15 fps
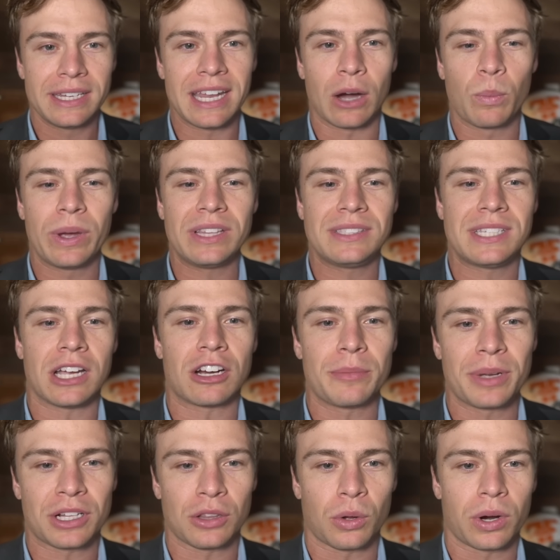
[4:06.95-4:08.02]
Now, with
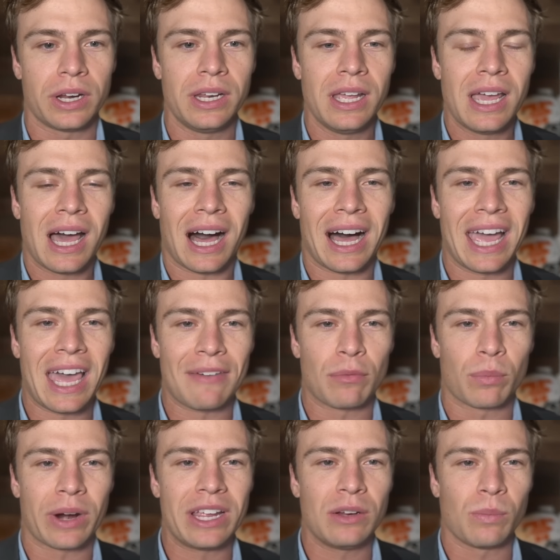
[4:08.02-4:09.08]
Terry McLaurin, I have
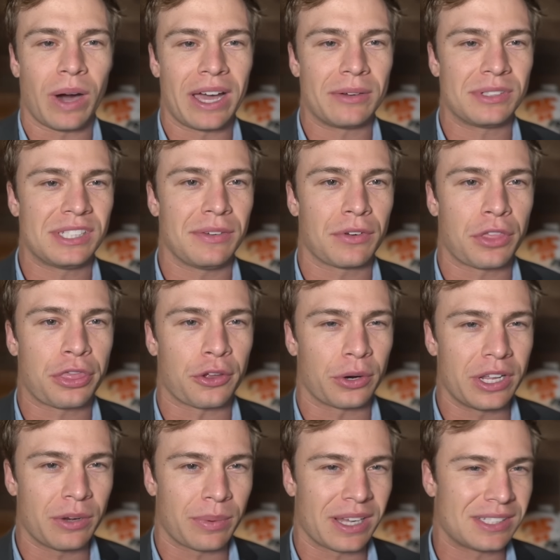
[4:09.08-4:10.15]
him ranked wide receiver
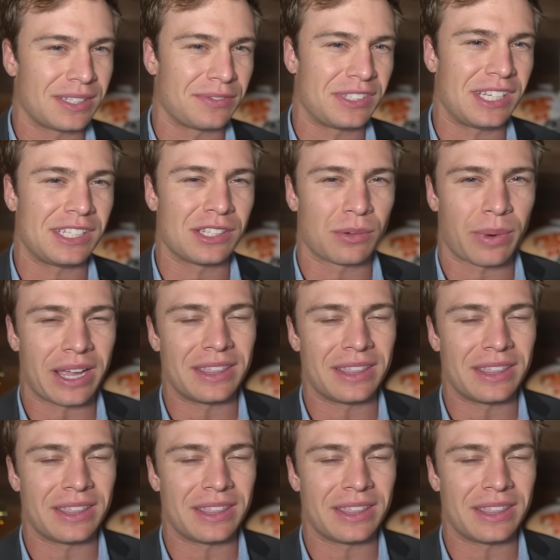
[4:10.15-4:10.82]
30 rest of season,